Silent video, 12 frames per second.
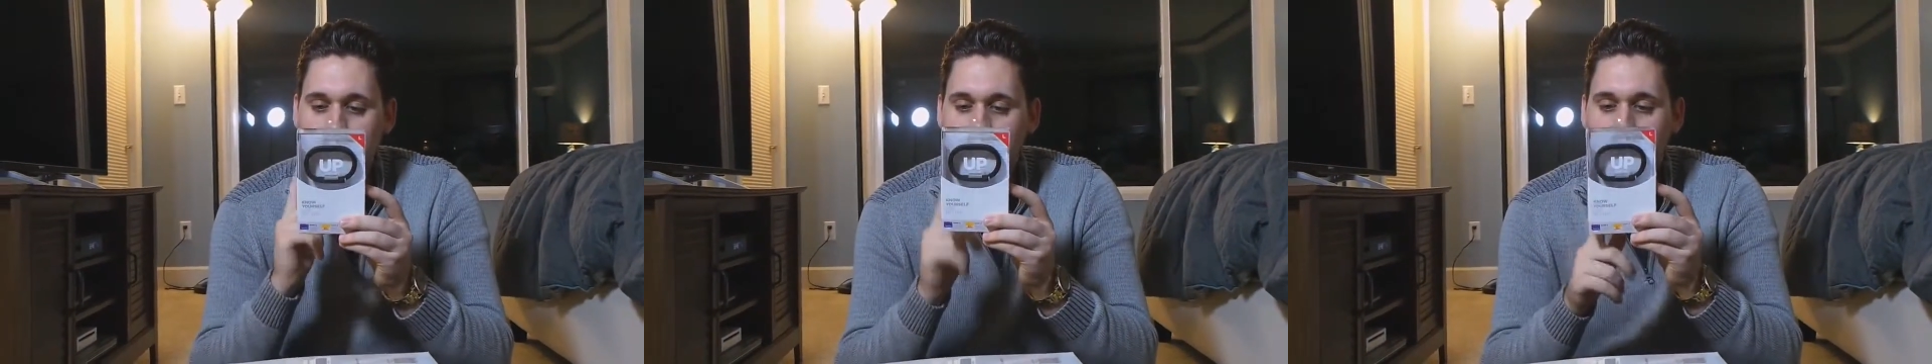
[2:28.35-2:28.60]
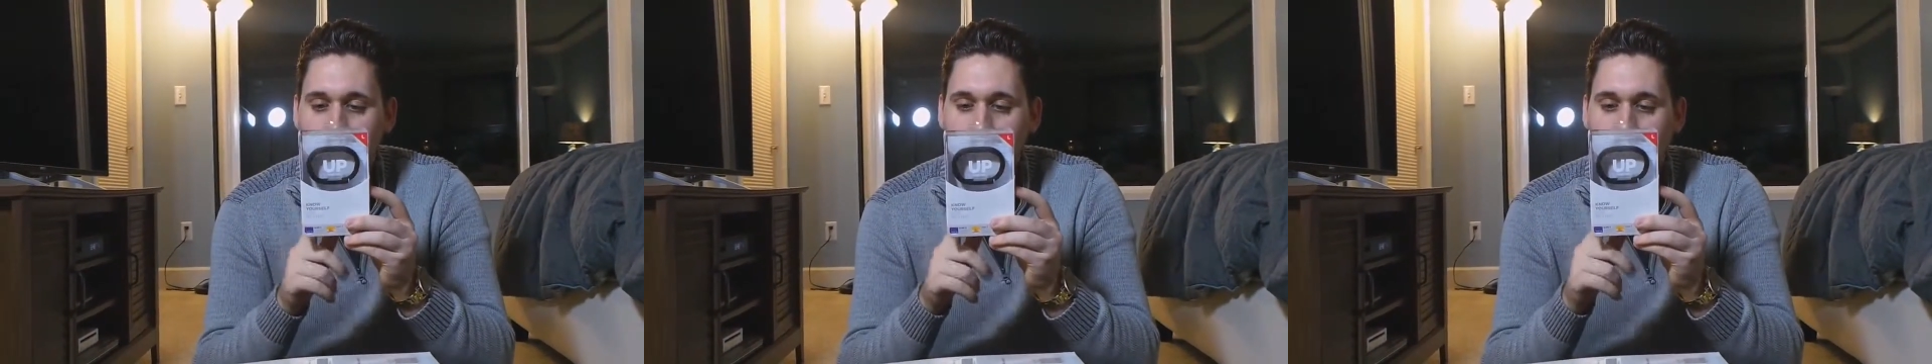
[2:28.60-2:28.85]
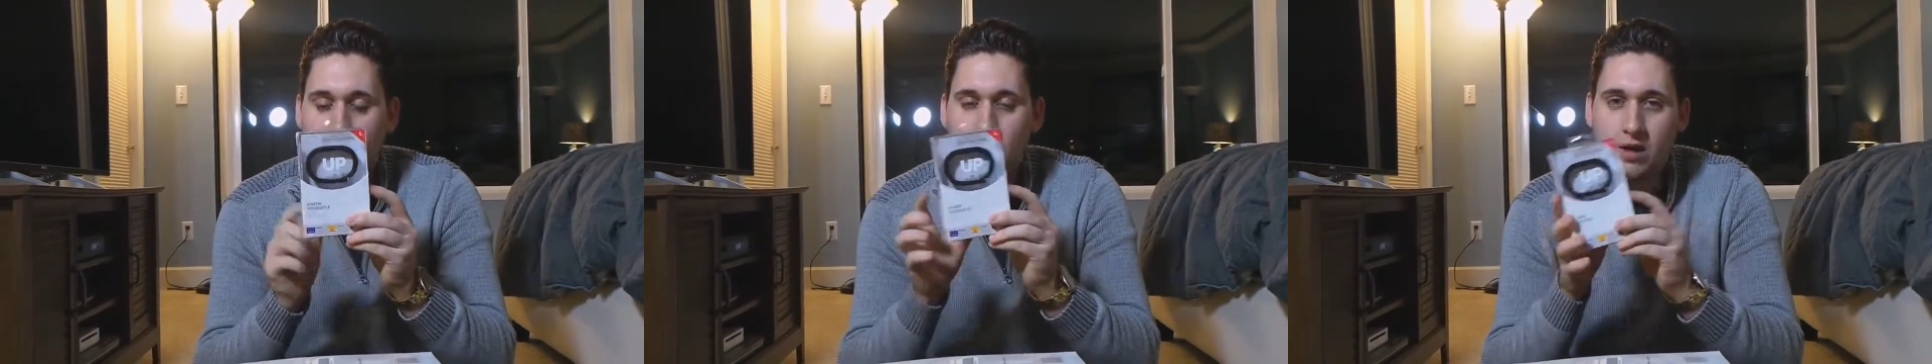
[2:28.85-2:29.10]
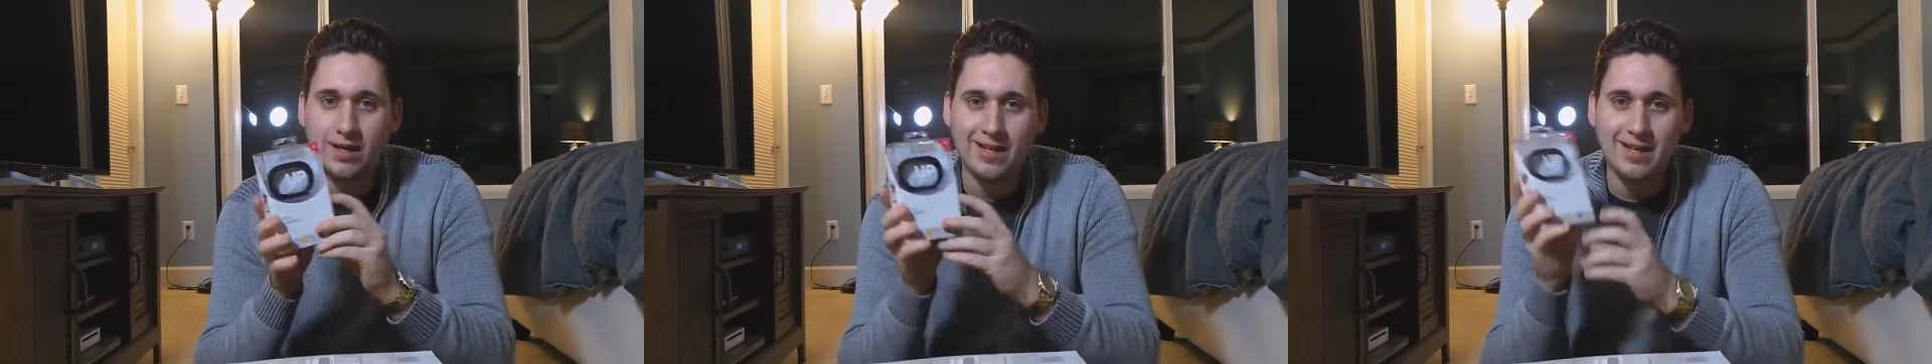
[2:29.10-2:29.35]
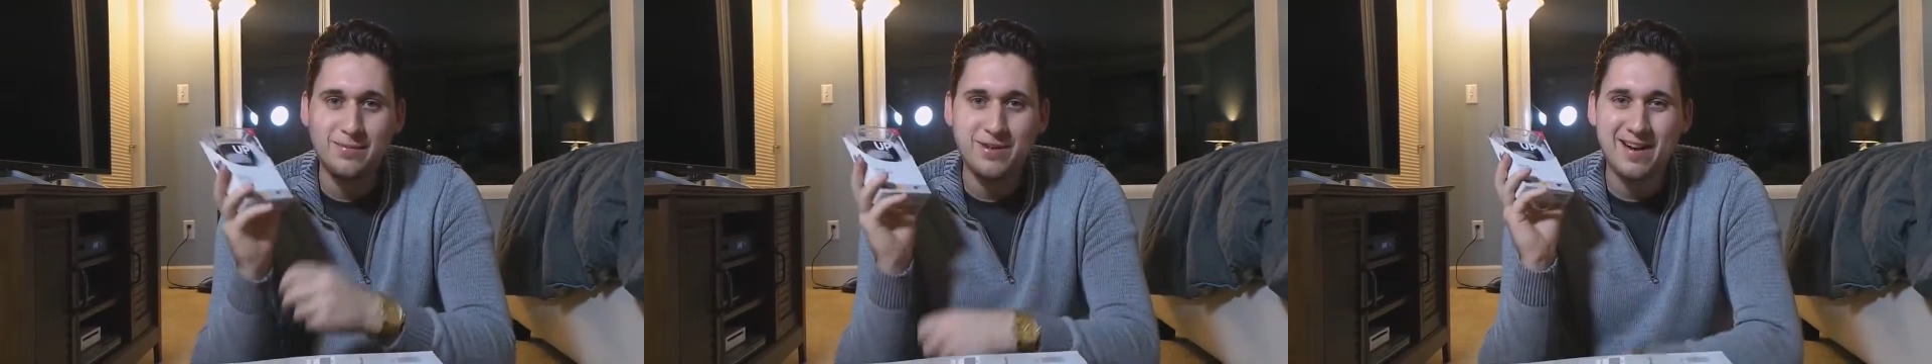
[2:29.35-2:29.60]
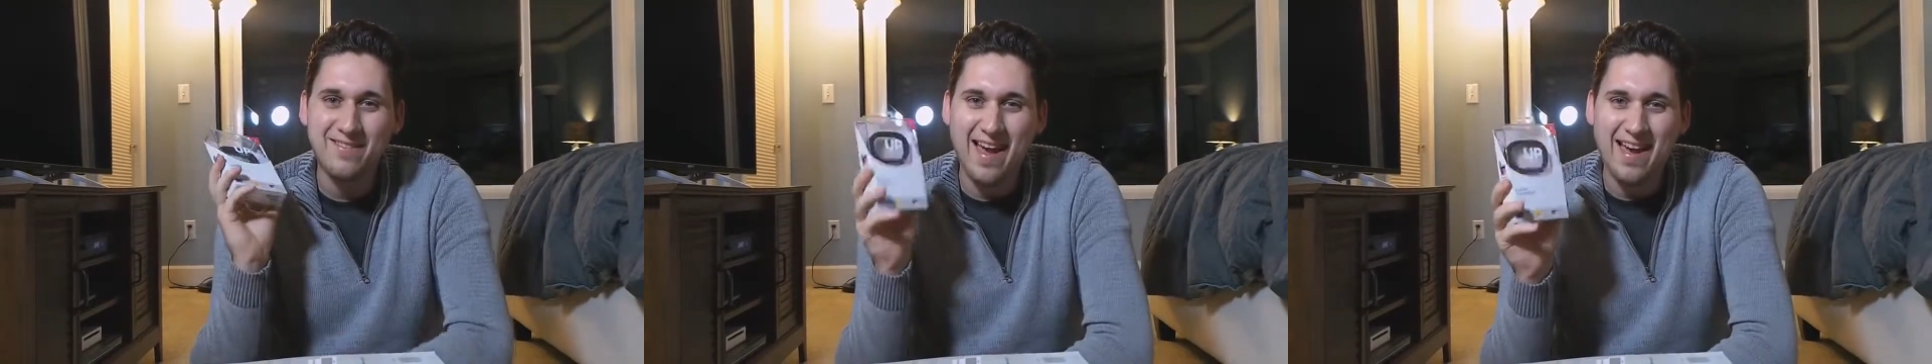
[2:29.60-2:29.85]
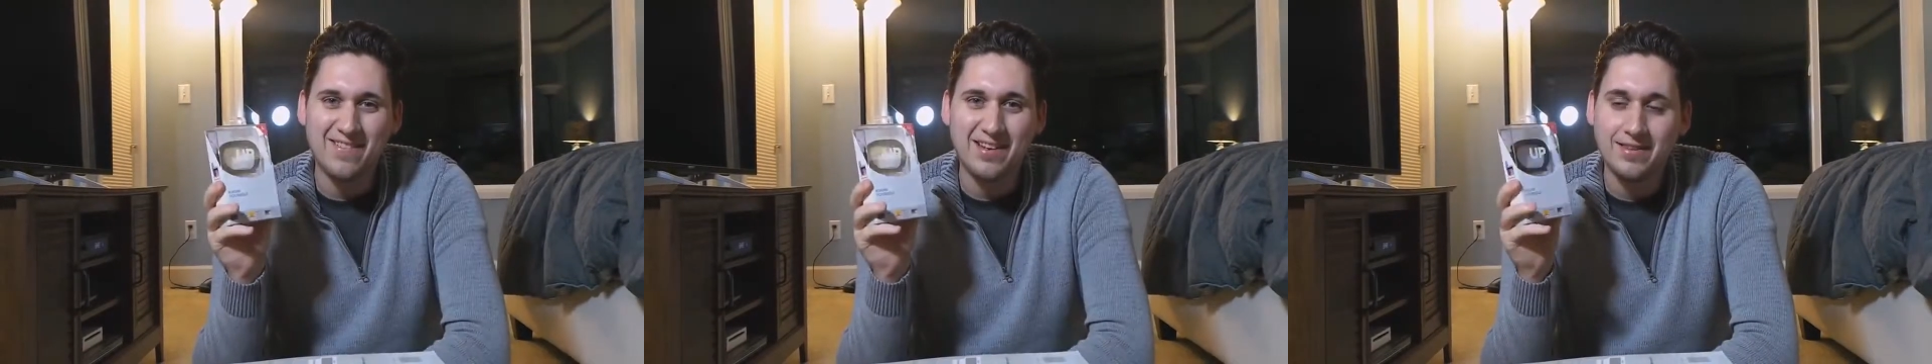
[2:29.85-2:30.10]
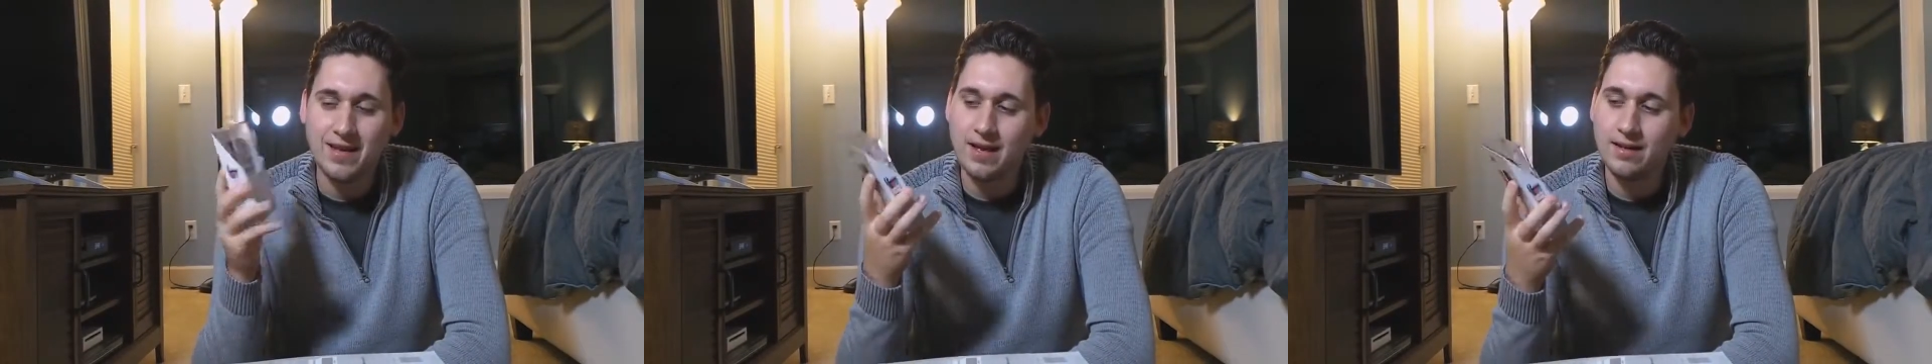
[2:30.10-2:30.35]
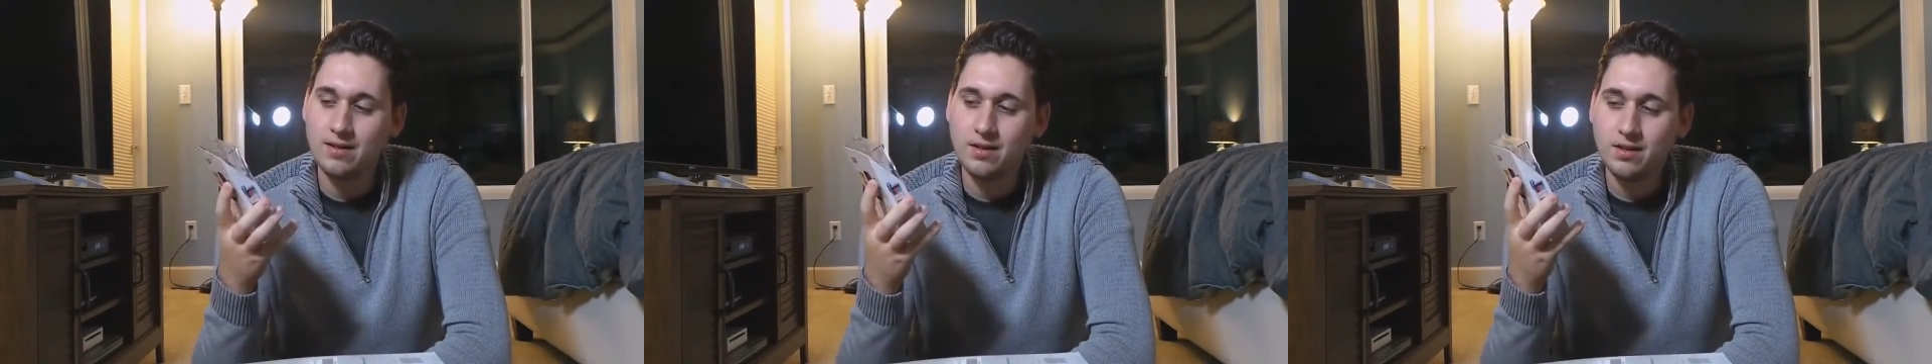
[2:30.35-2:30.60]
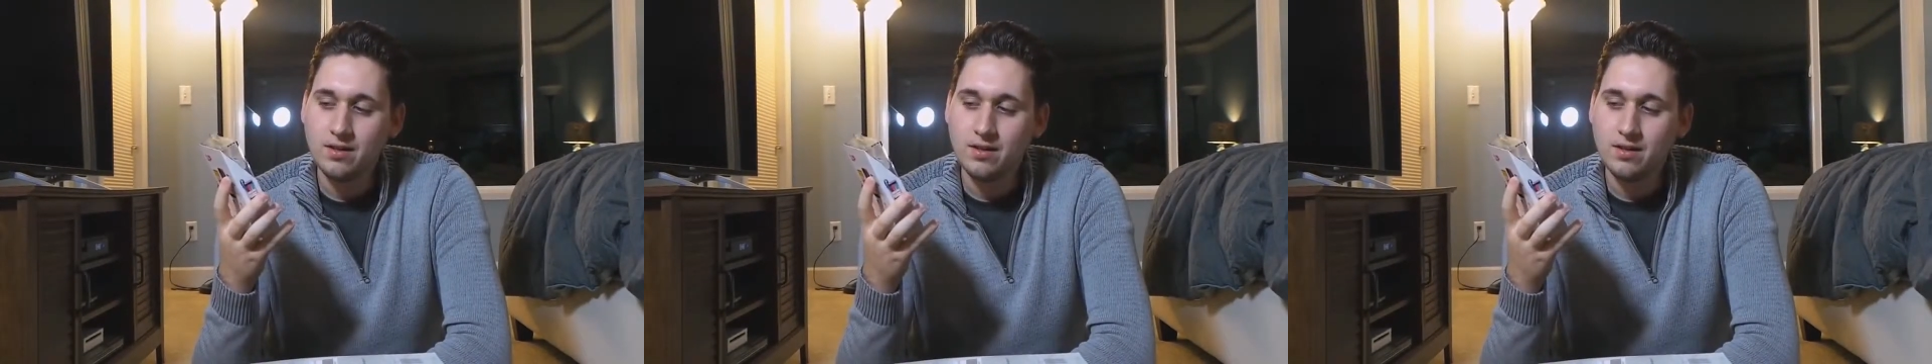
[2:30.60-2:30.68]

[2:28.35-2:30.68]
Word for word: your eat log, you keep track of everything.